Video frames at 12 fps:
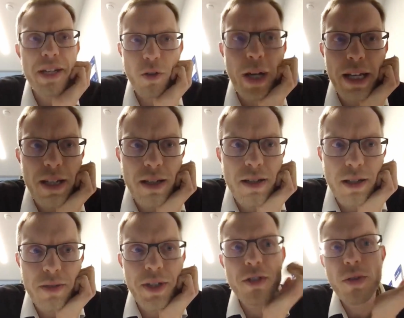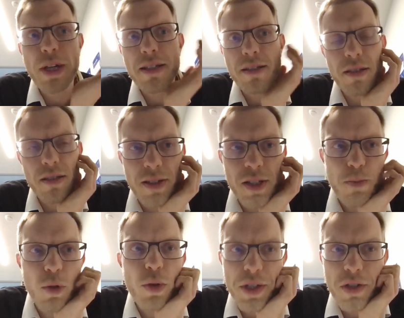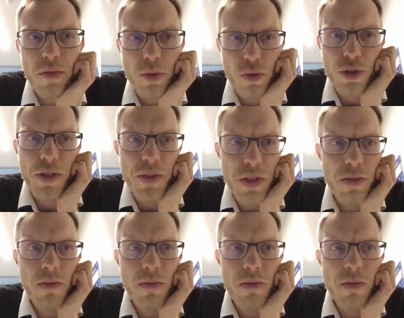way, then you get these blue distributions.